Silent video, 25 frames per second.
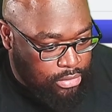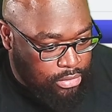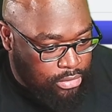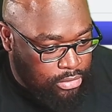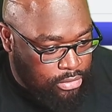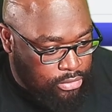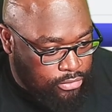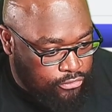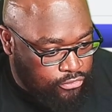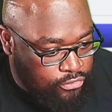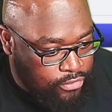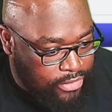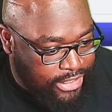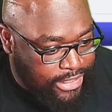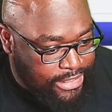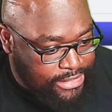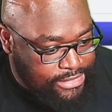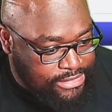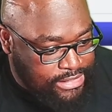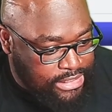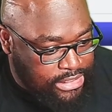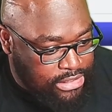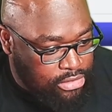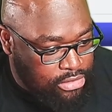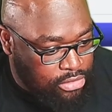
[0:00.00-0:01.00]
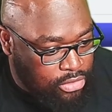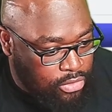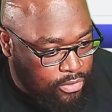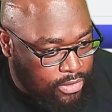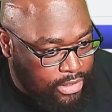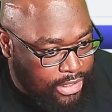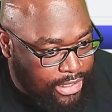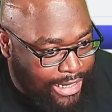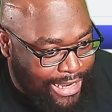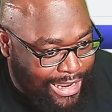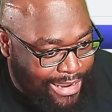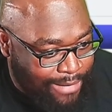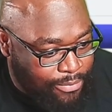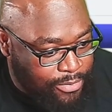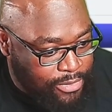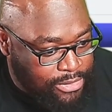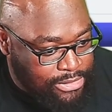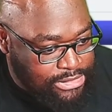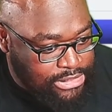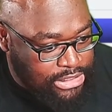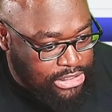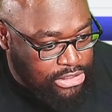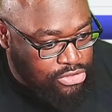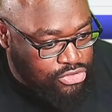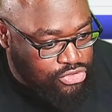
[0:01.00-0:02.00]
so like I said, Logan happens
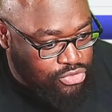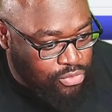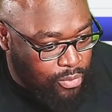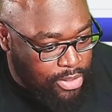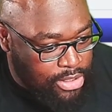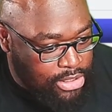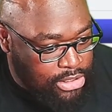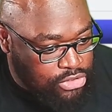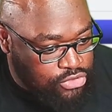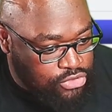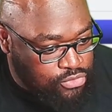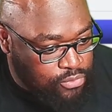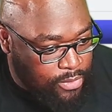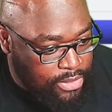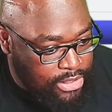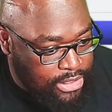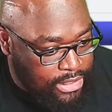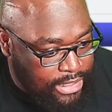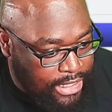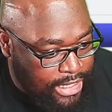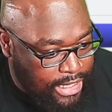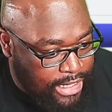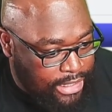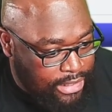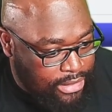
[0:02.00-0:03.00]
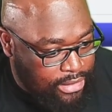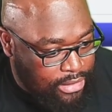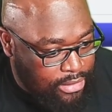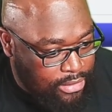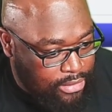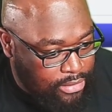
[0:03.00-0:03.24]
in 2029.